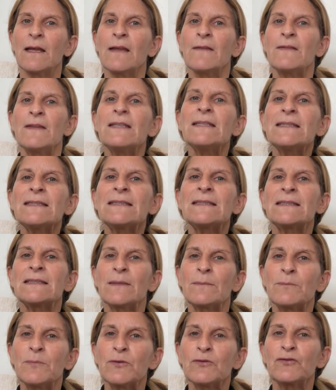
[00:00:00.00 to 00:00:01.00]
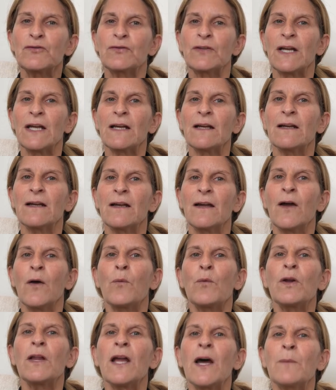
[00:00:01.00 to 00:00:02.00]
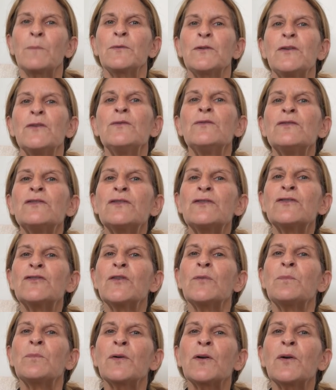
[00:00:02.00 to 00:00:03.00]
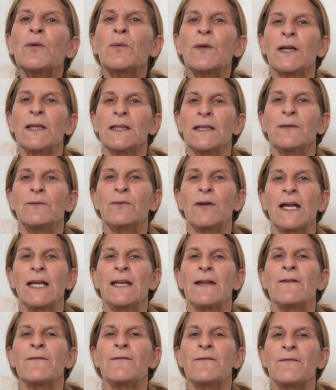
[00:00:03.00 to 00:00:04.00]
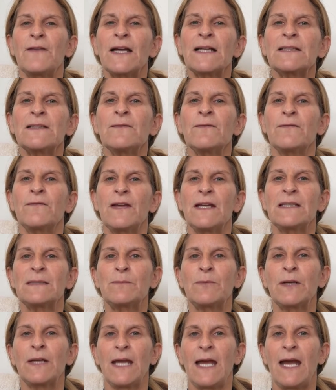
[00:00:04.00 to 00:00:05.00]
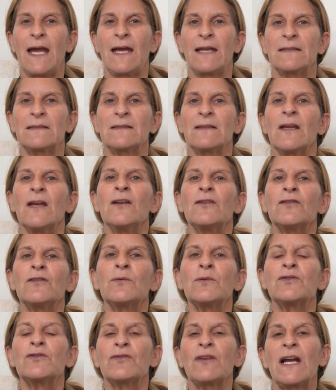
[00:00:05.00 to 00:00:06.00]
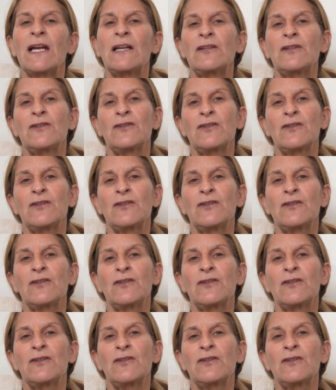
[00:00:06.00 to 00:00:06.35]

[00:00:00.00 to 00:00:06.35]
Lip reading: This simple trick will help you super quickly write effective Facebook ads to attract your